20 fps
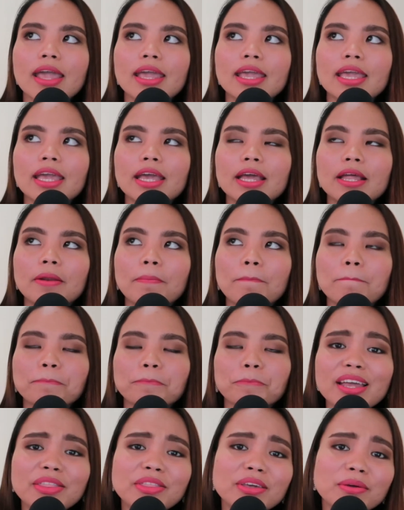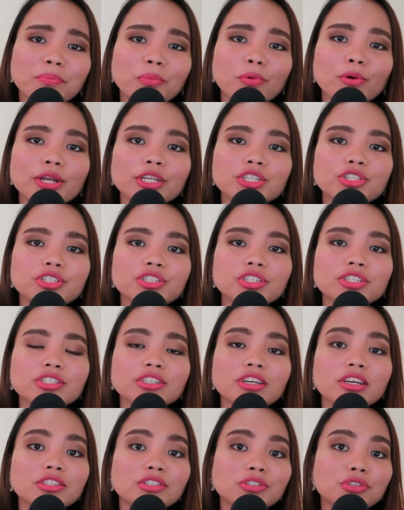And at that point, she
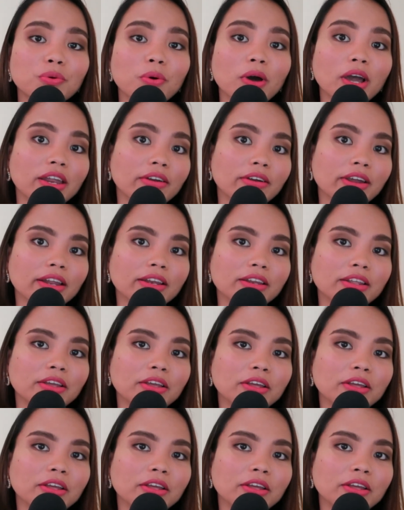just got so irate.